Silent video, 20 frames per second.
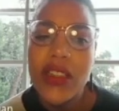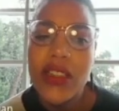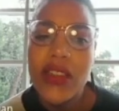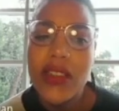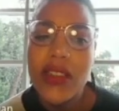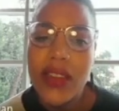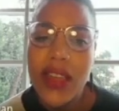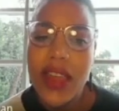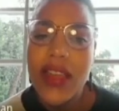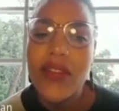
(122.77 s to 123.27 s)

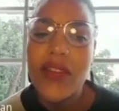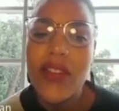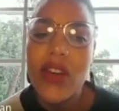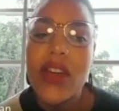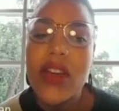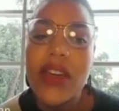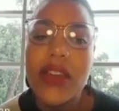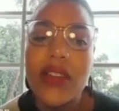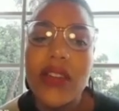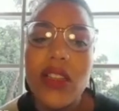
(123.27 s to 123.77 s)
saying very
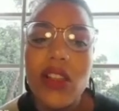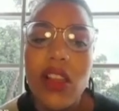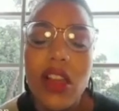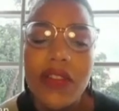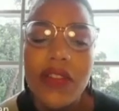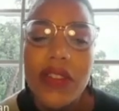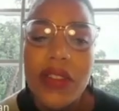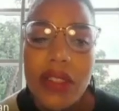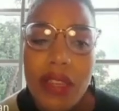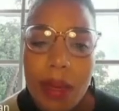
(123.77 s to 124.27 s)
little
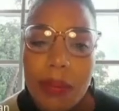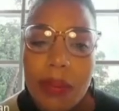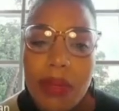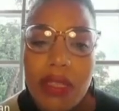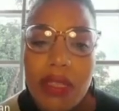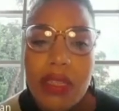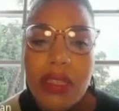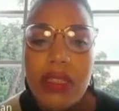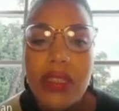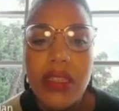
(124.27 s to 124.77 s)
of
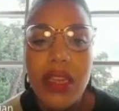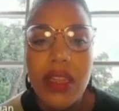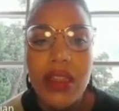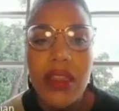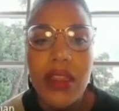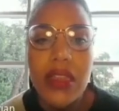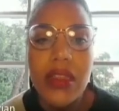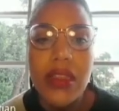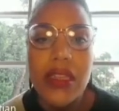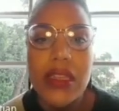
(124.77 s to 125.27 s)
substance. And
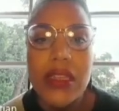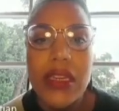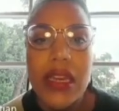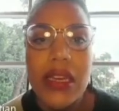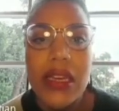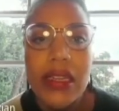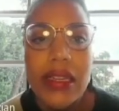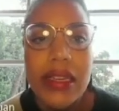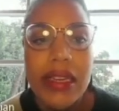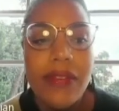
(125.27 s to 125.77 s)
then the
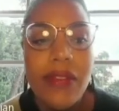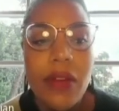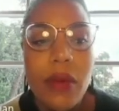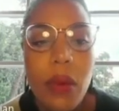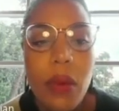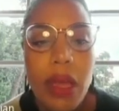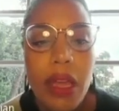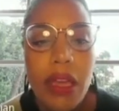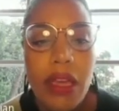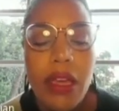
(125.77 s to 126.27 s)
dead
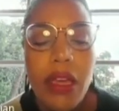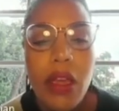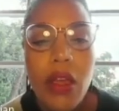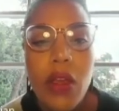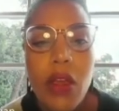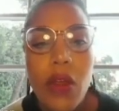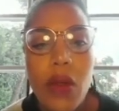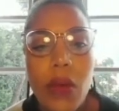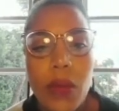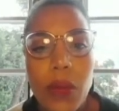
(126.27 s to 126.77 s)
giveaway
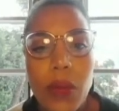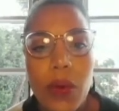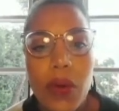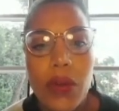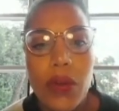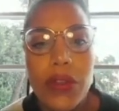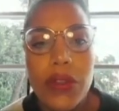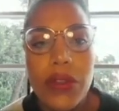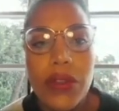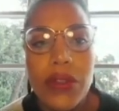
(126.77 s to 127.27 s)

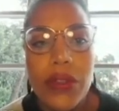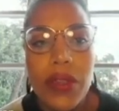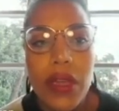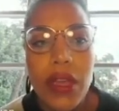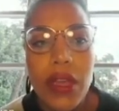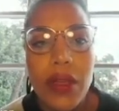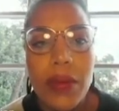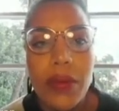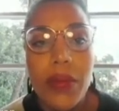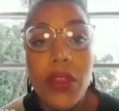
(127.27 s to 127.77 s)
was
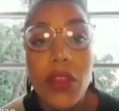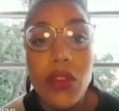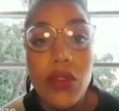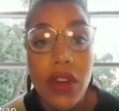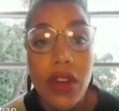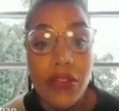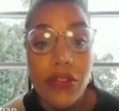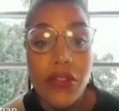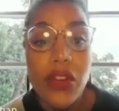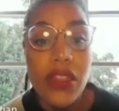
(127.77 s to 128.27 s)
the
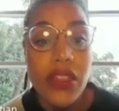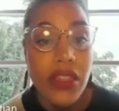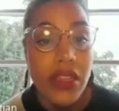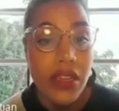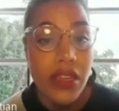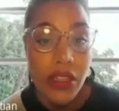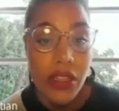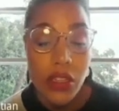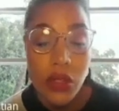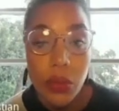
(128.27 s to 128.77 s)
reference
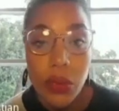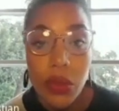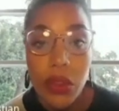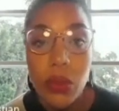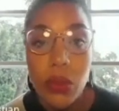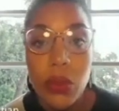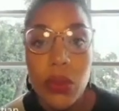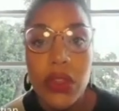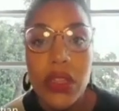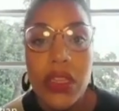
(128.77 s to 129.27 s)
list with
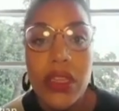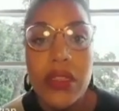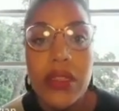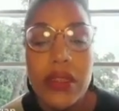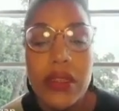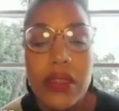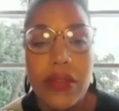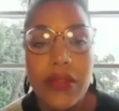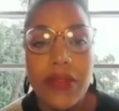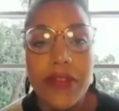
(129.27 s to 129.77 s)
all
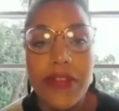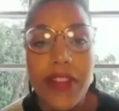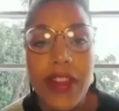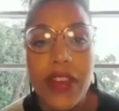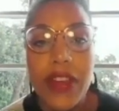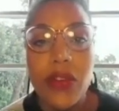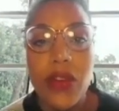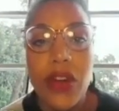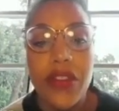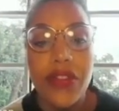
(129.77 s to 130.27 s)
these
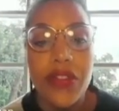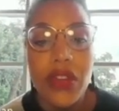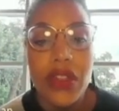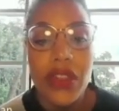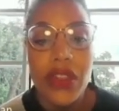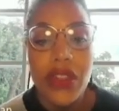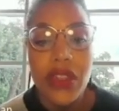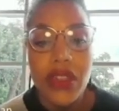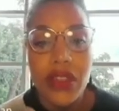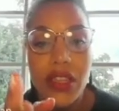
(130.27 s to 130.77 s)
fake
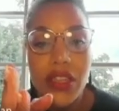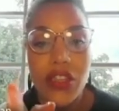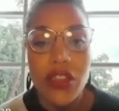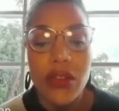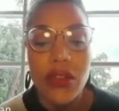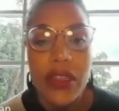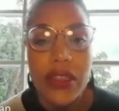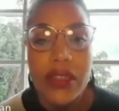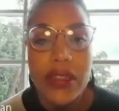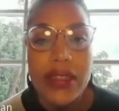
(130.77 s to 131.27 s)
references that you
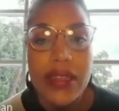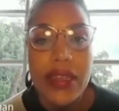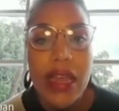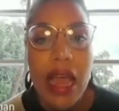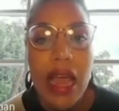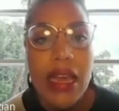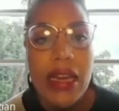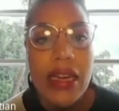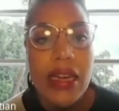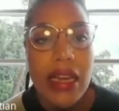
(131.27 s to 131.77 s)
can see
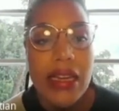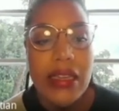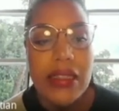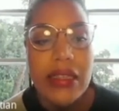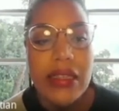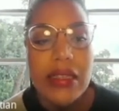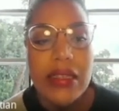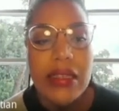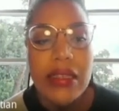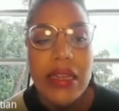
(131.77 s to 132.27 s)

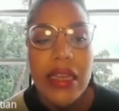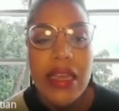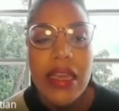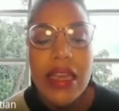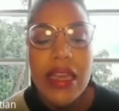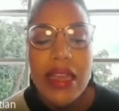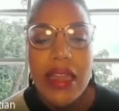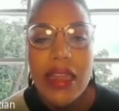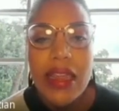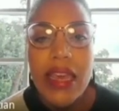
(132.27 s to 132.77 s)
highlighted
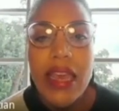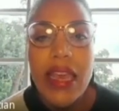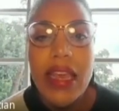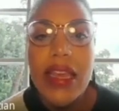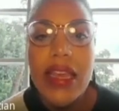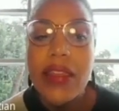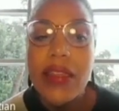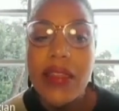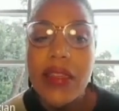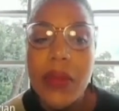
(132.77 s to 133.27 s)
there
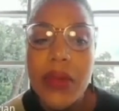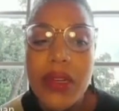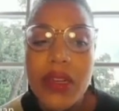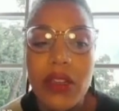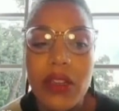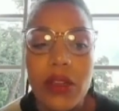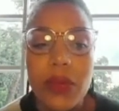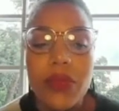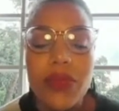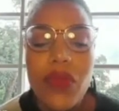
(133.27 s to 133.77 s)
in the
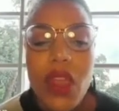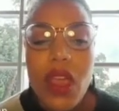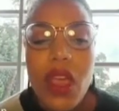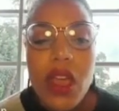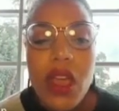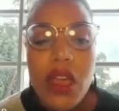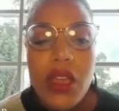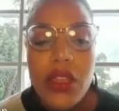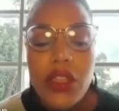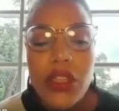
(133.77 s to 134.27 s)
middle.
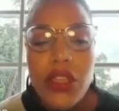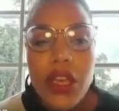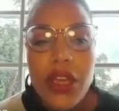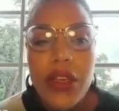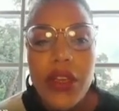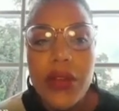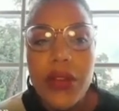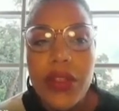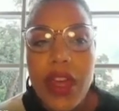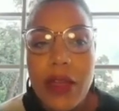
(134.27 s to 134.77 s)

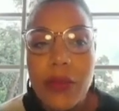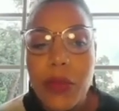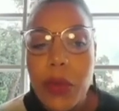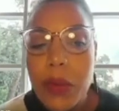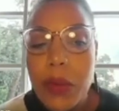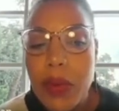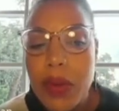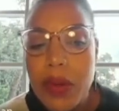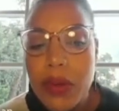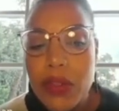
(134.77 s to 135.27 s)
So that
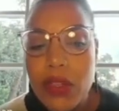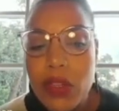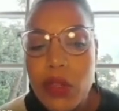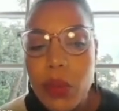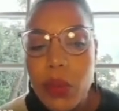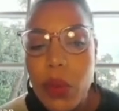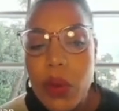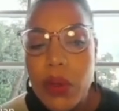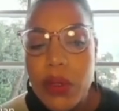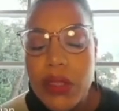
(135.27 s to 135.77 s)
proposal
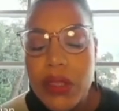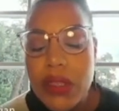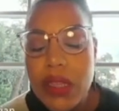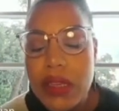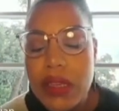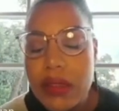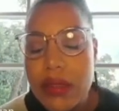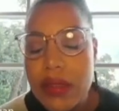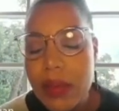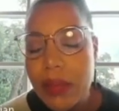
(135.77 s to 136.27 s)
was
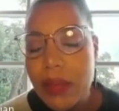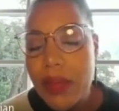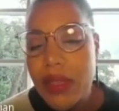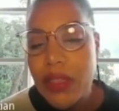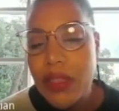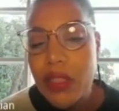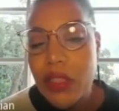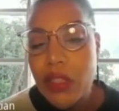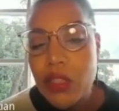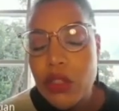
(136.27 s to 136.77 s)
then
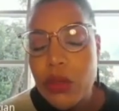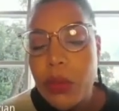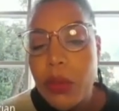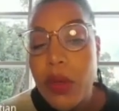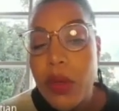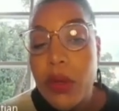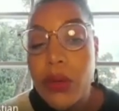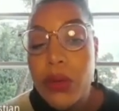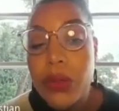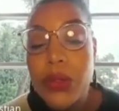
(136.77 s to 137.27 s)
submitted to
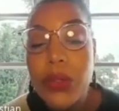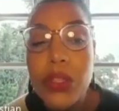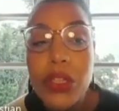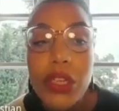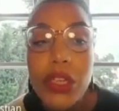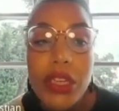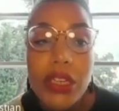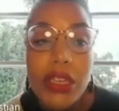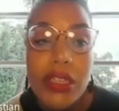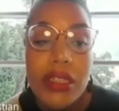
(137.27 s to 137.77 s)
both
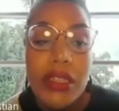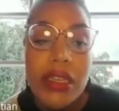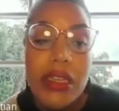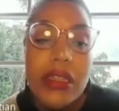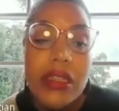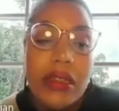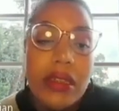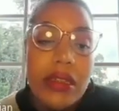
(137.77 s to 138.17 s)
Turnitin